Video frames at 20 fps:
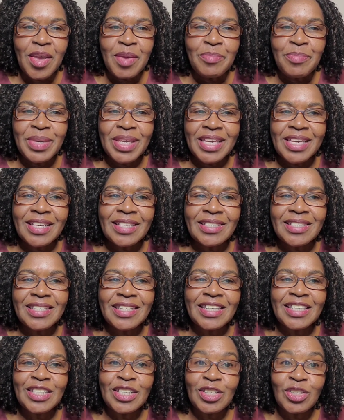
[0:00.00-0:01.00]
because
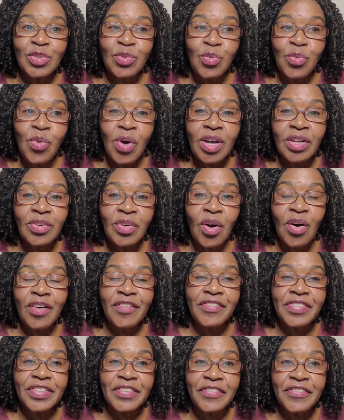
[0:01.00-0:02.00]
it is one
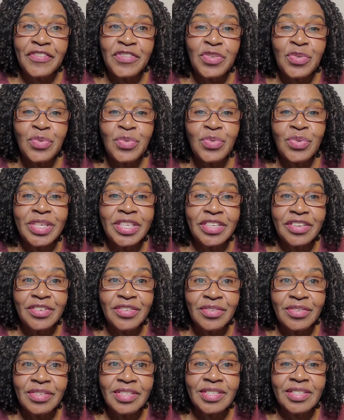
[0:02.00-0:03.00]
of the few
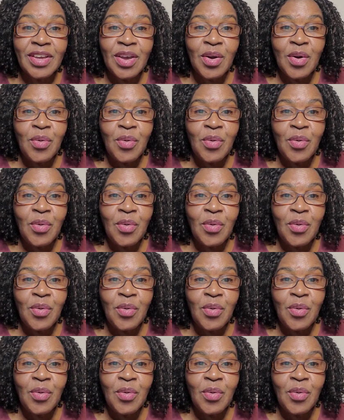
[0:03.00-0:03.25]
years